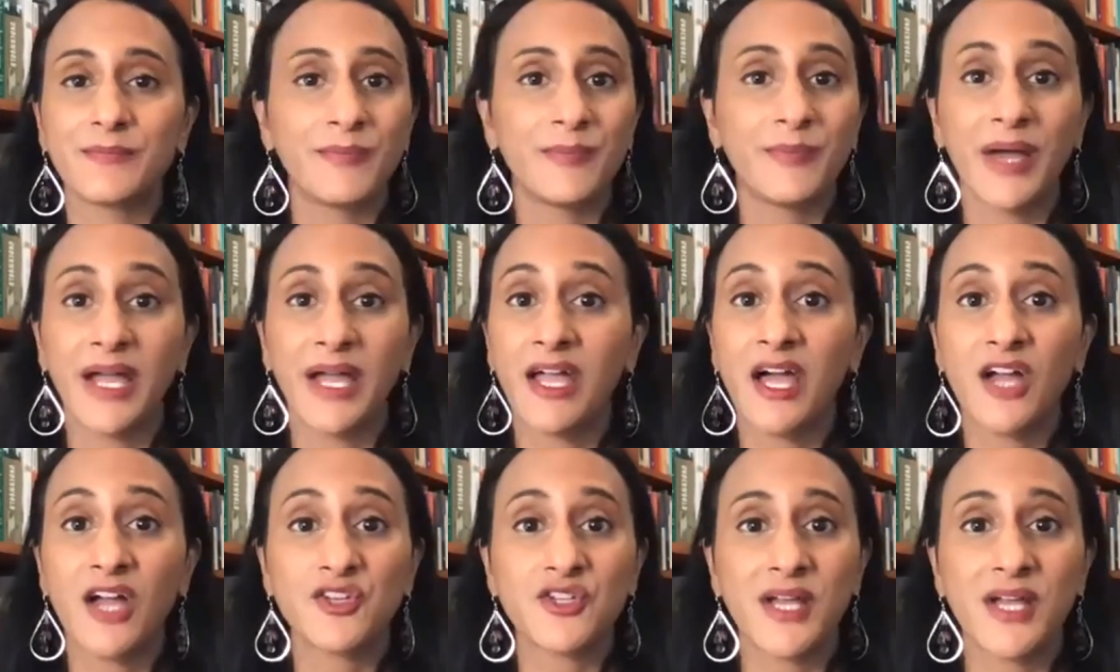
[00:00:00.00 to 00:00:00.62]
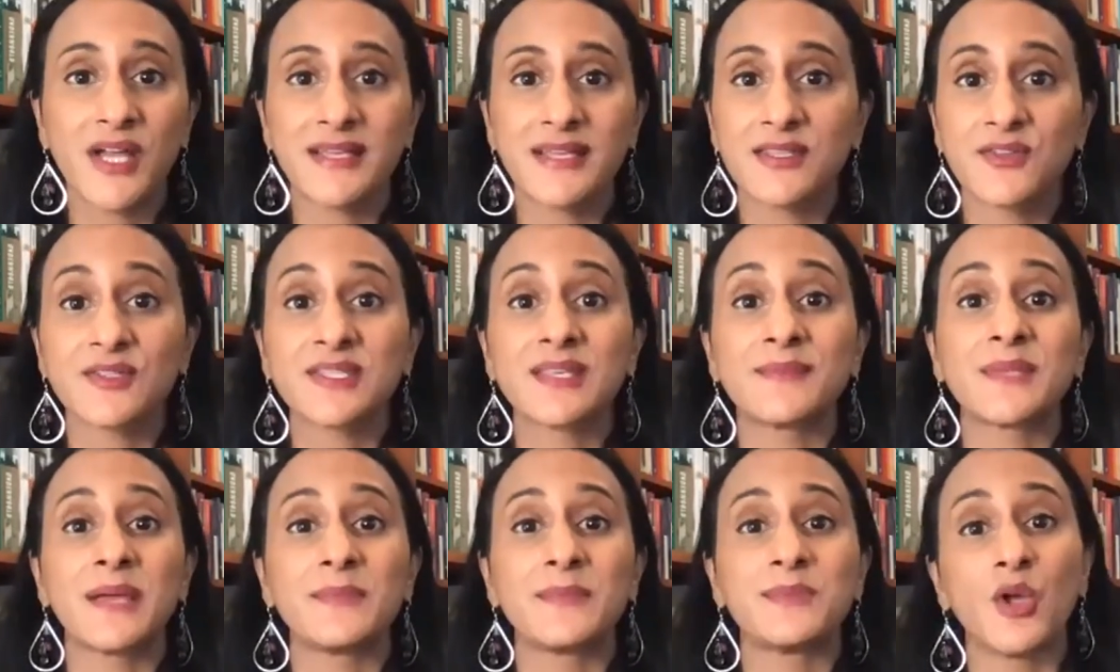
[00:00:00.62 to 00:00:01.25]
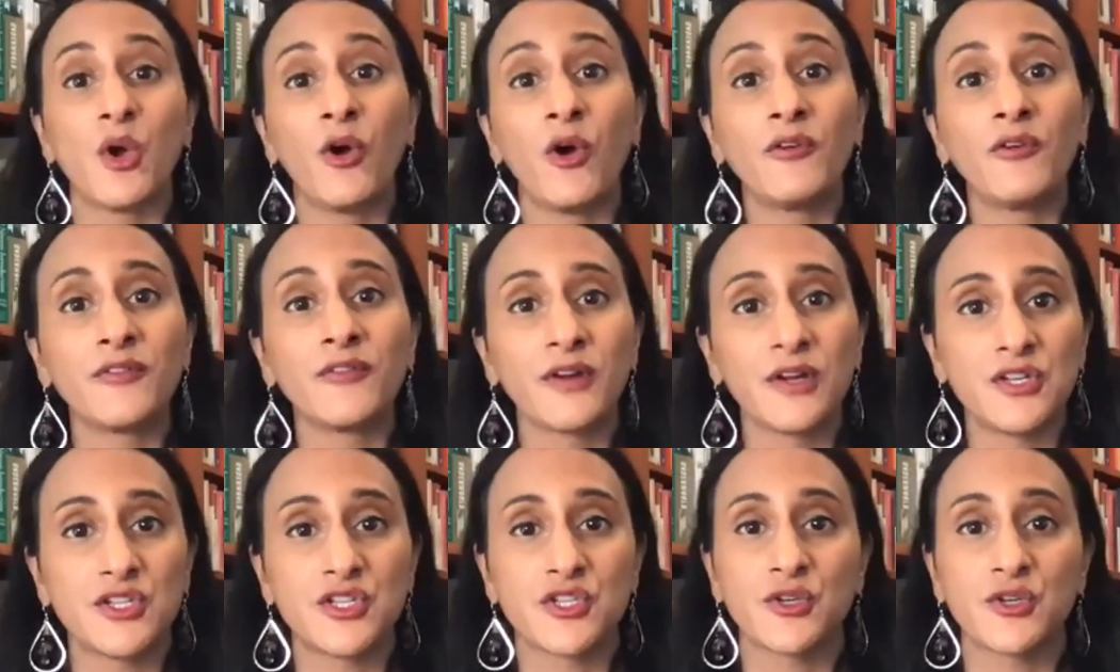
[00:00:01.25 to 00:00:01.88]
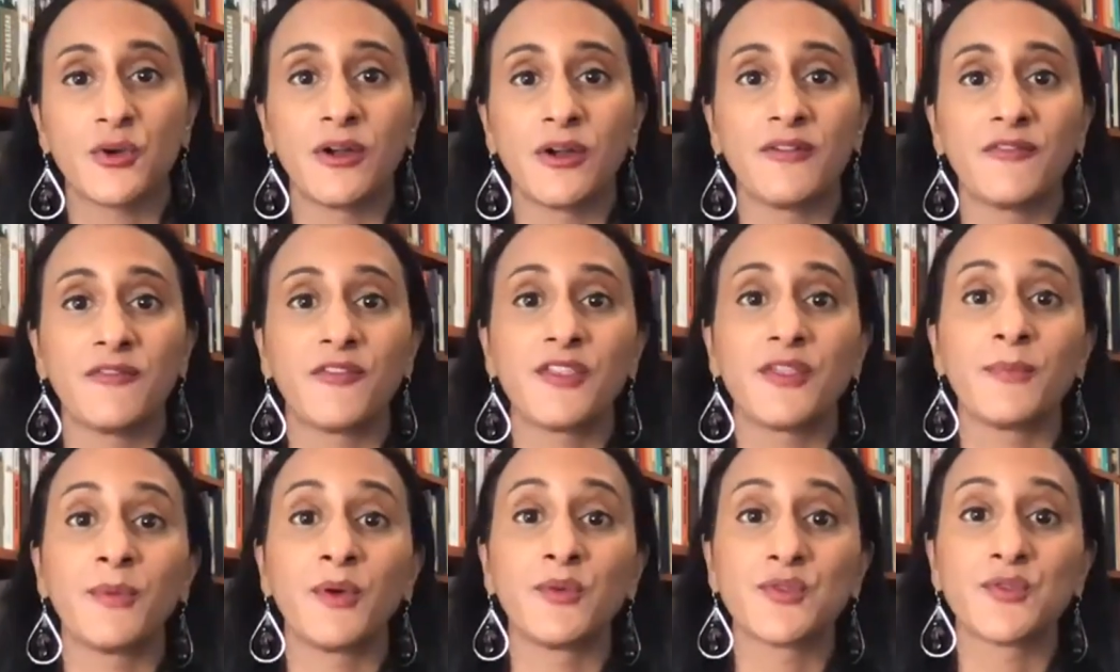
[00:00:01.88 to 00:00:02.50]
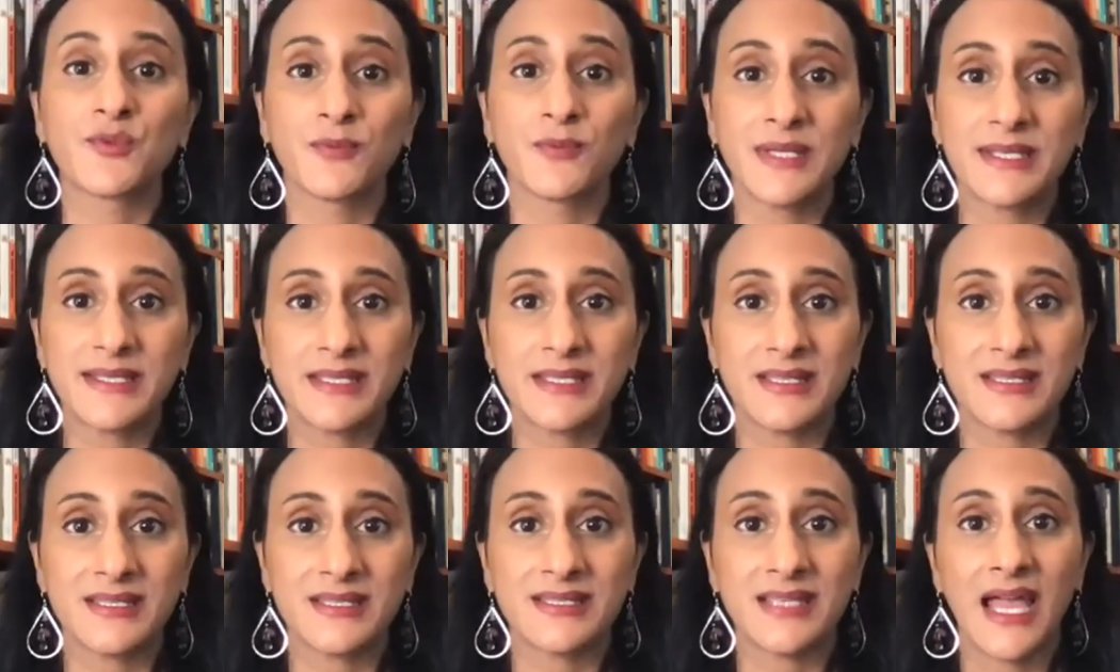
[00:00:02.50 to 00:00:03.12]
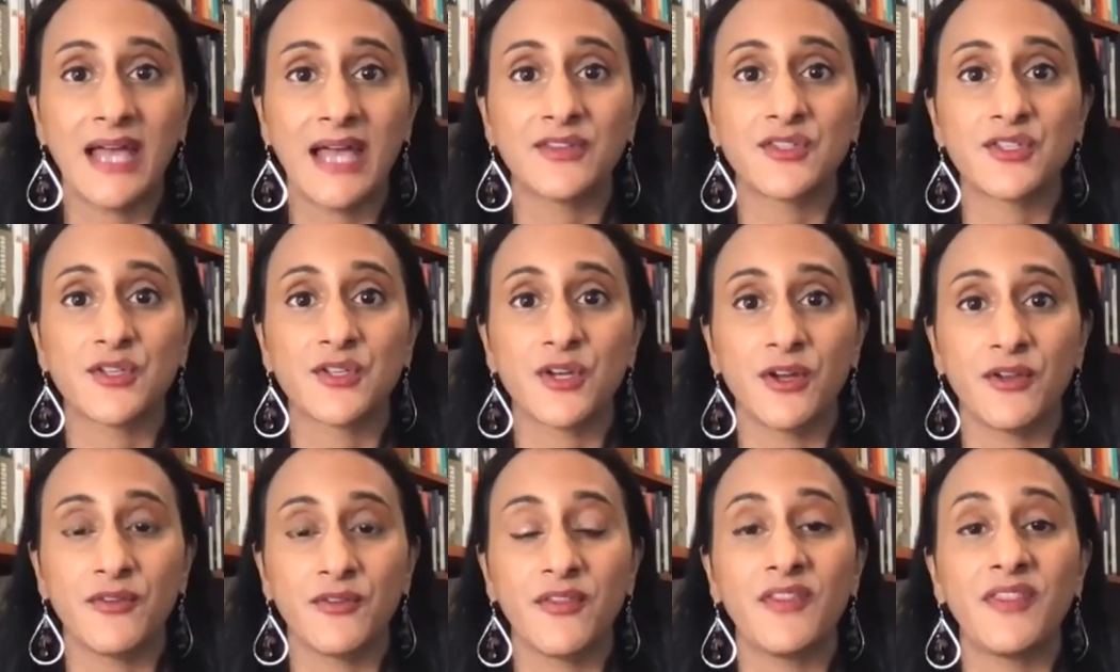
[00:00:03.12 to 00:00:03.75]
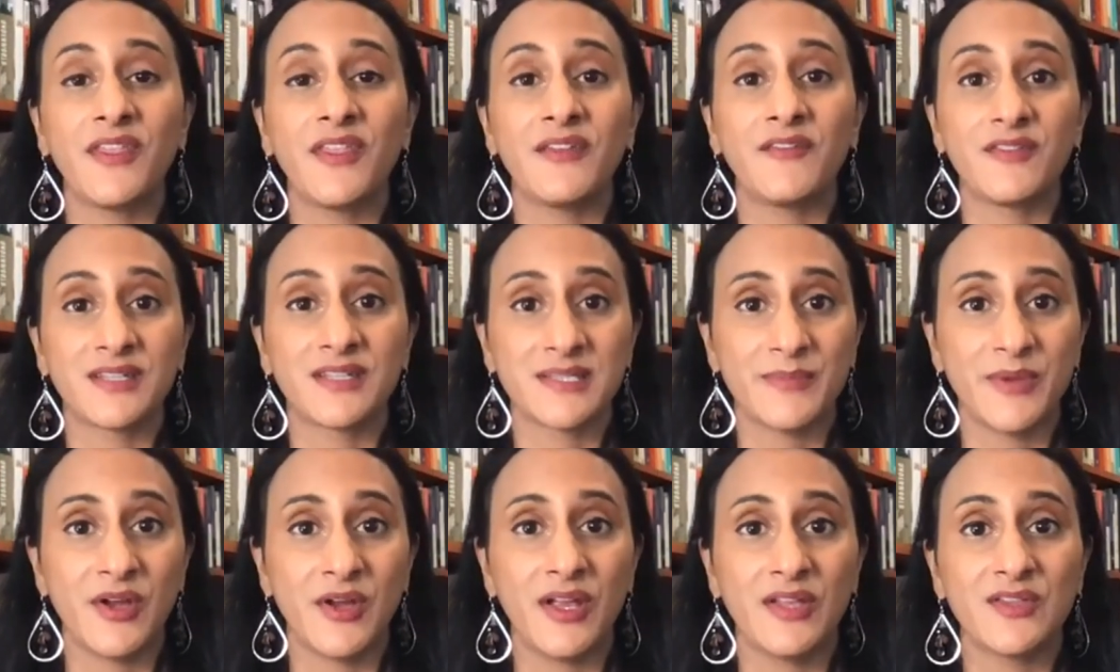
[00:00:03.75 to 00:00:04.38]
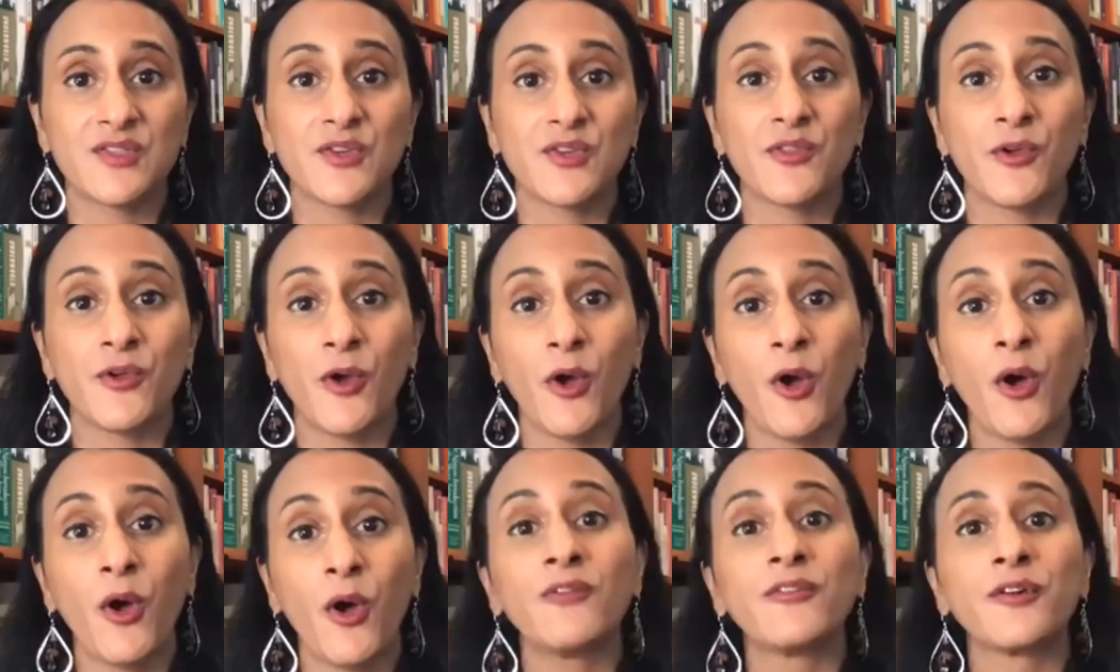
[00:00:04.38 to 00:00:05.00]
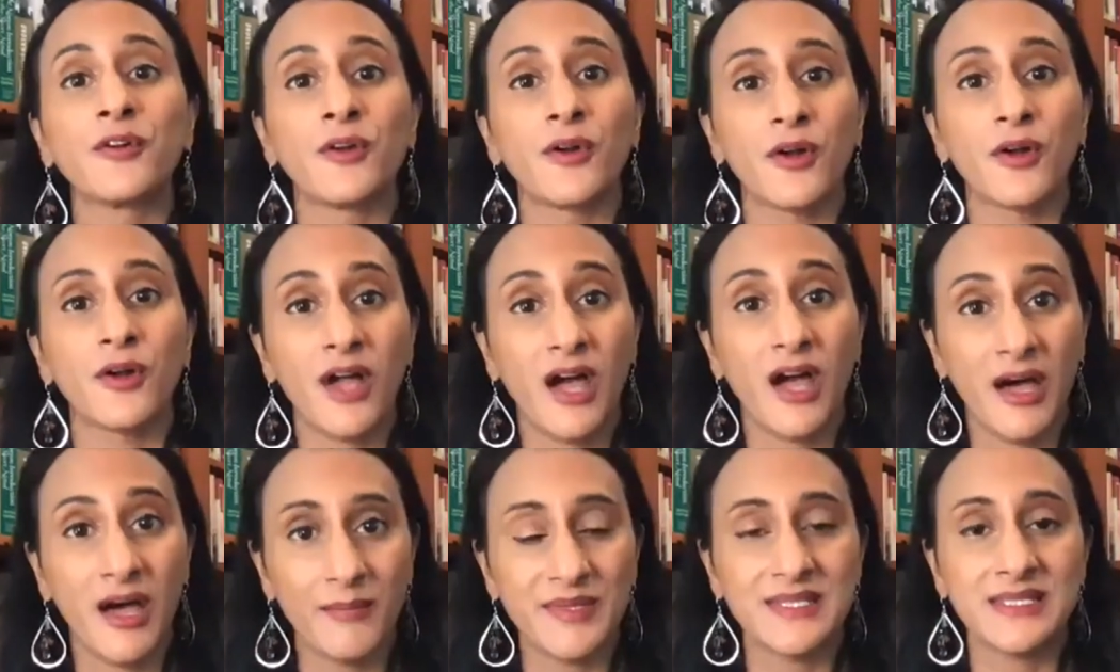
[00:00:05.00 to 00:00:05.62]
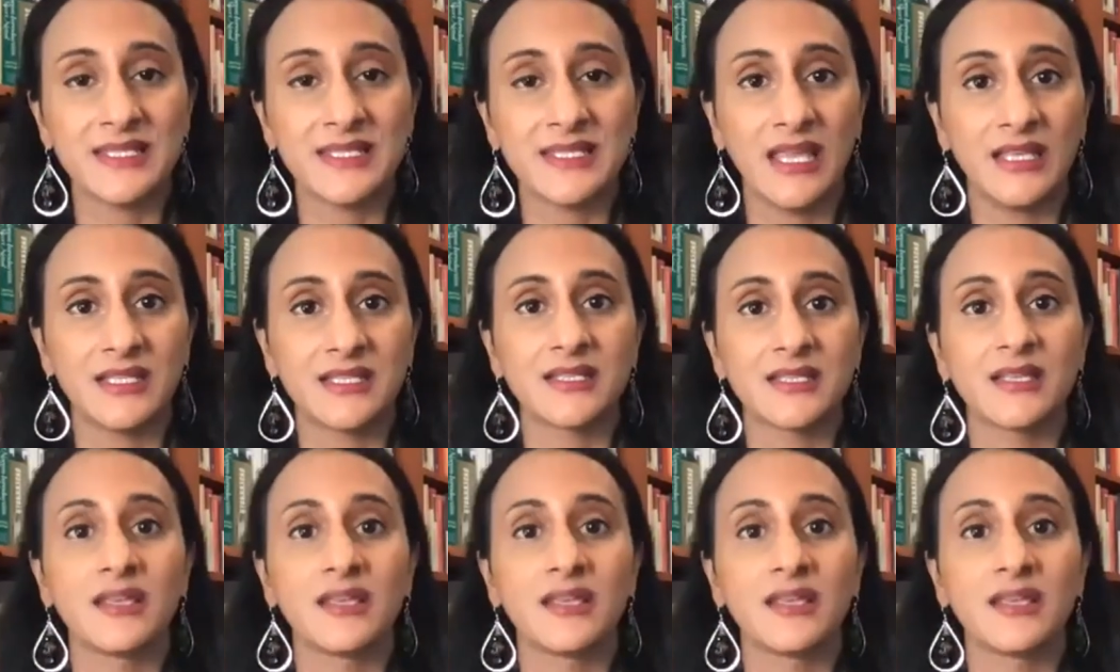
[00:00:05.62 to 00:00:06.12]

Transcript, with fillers: By contrast, they'll sometimes overinsure for the most recent disaster that they've experienced, or they'll overcompensate